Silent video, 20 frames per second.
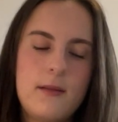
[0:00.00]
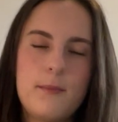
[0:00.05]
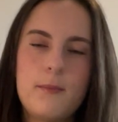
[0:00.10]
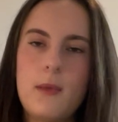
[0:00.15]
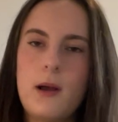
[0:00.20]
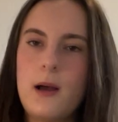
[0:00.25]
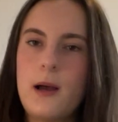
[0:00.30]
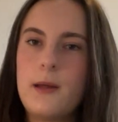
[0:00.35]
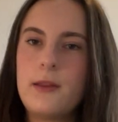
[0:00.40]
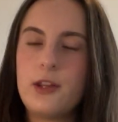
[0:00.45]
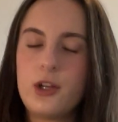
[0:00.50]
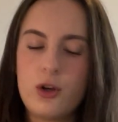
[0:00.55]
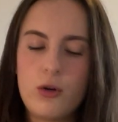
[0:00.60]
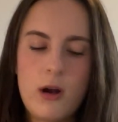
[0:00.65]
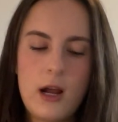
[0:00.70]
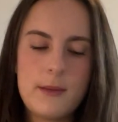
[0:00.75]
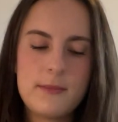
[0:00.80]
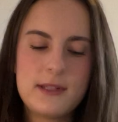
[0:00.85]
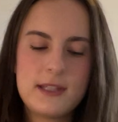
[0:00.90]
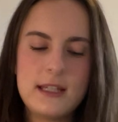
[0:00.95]
the
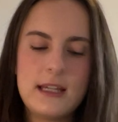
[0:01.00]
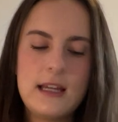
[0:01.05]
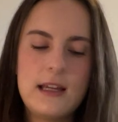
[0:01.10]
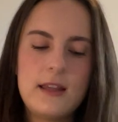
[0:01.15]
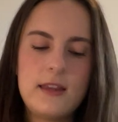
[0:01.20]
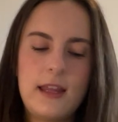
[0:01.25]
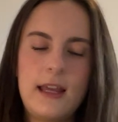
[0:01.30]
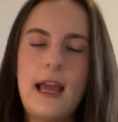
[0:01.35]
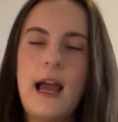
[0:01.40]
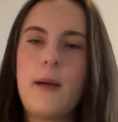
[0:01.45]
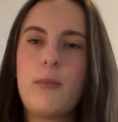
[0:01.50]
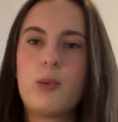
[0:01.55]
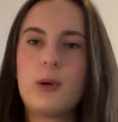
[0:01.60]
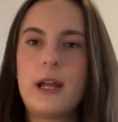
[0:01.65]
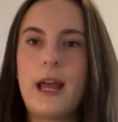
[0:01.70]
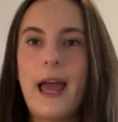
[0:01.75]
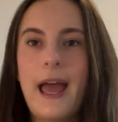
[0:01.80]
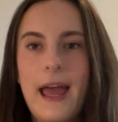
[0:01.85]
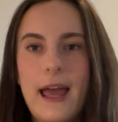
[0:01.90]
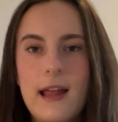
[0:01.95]
crime scene, they
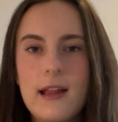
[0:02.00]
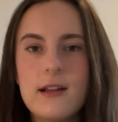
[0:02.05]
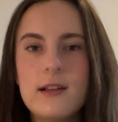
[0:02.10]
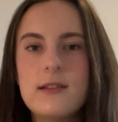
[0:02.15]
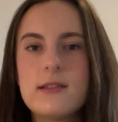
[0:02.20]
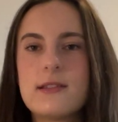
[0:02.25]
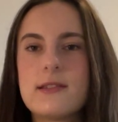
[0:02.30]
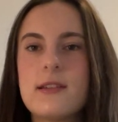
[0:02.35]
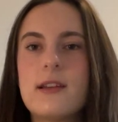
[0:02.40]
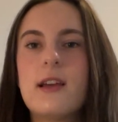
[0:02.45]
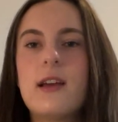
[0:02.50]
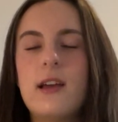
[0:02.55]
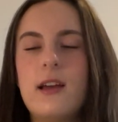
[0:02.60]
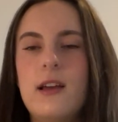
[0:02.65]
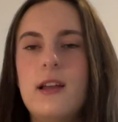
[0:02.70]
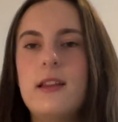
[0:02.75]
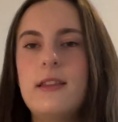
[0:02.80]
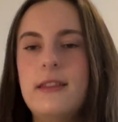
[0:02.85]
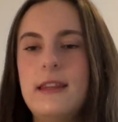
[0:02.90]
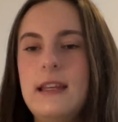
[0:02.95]
apprehend
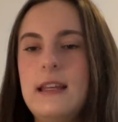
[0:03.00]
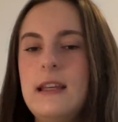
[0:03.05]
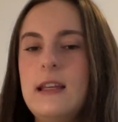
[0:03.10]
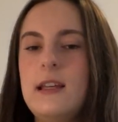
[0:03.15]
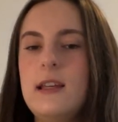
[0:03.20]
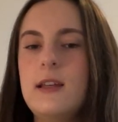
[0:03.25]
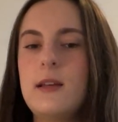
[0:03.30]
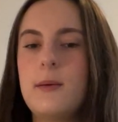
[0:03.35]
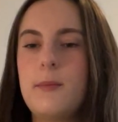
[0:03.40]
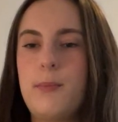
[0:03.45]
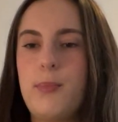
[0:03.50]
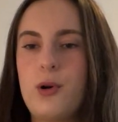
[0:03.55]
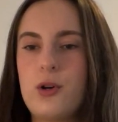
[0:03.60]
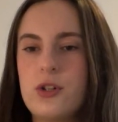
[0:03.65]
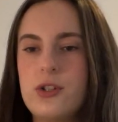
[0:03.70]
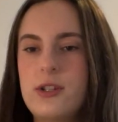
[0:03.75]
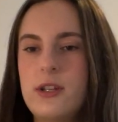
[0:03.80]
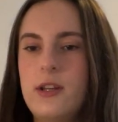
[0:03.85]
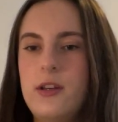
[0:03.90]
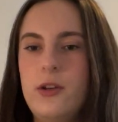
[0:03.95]
the
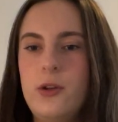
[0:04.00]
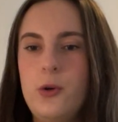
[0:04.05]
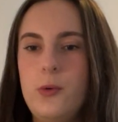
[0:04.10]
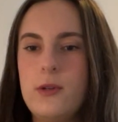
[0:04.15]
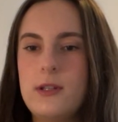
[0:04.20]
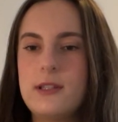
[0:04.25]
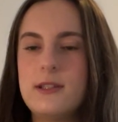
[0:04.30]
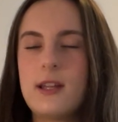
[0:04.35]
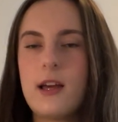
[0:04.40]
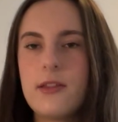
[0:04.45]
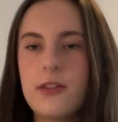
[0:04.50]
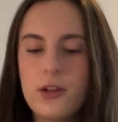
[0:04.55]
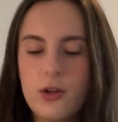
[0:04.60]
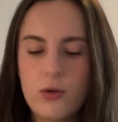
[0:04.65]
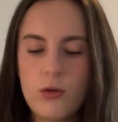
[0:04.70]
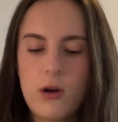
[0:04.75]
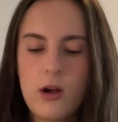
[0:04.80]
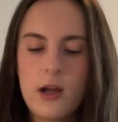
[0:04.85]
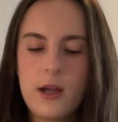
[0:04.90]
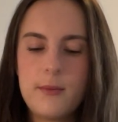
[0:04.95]
person who has done the
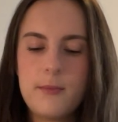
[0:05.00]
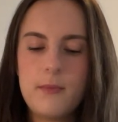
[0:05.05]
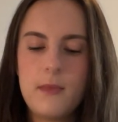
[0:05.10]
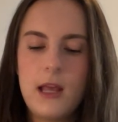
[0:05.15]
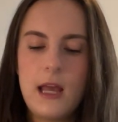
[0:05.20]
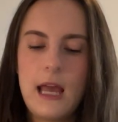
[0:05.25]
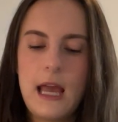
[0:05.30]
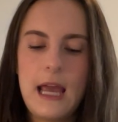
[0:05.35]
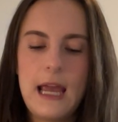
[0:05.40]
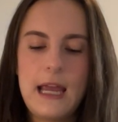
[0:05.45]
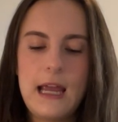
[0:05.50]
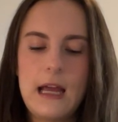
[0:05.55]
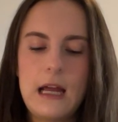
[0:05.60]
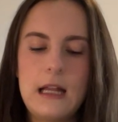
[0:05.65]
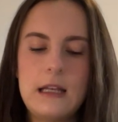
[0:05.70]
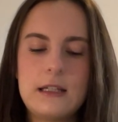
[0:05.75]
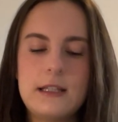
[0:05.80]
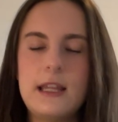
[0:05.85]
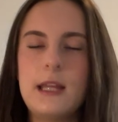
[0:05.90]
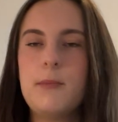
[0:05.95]
crime,
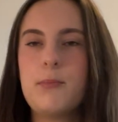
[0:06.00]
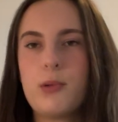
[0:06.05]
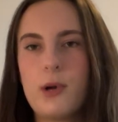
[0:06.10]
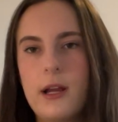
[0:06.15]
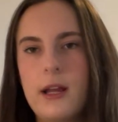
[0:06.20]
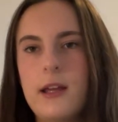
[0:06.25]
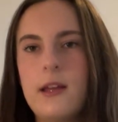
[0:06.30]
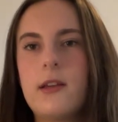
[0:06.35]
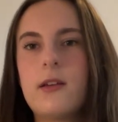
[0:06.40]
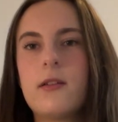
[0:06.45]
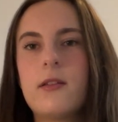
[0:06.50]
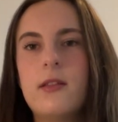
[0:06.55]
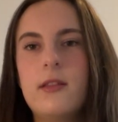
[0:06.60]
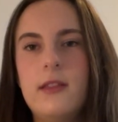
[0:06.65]
and they bring